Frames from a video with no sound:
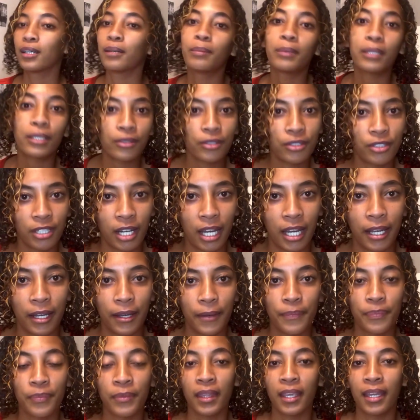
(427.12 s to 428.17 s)
a blow dryer.
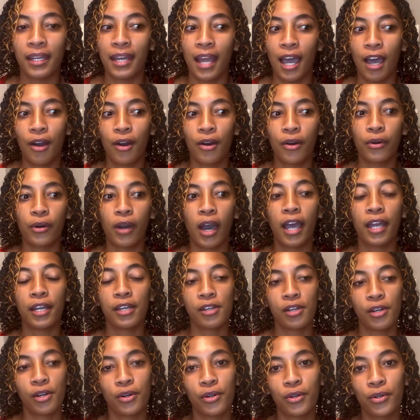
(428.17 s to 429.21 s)
Now I
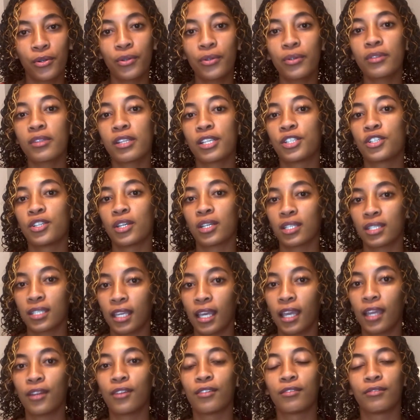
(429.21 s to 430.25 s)
know that you're
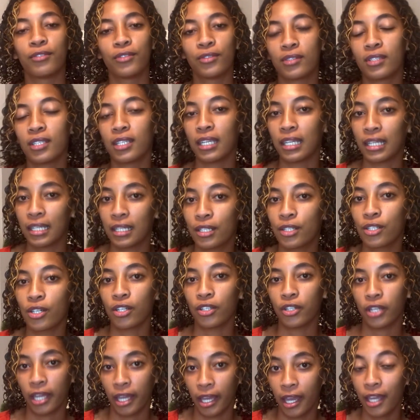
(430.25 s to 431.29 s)
scared of using heat
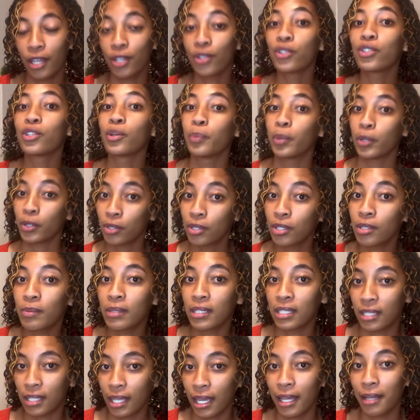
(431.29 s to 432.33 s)
on your hair. You're supposed to
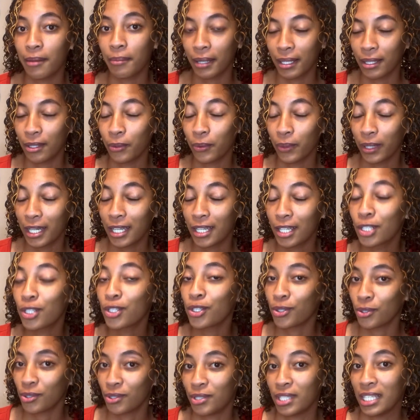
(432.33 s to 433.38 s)
be scared, by the way,
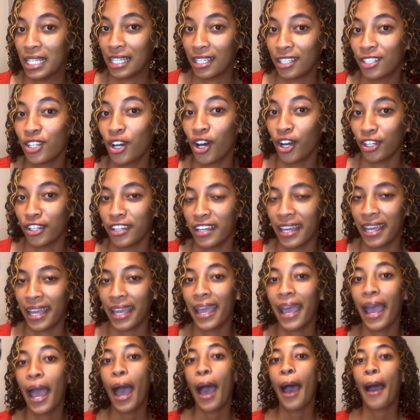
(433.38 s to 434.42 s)
to use heat on your
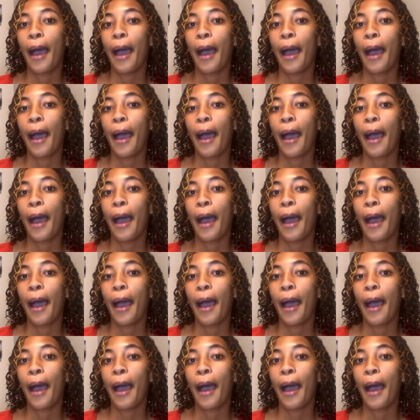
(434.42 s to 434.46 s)
hair,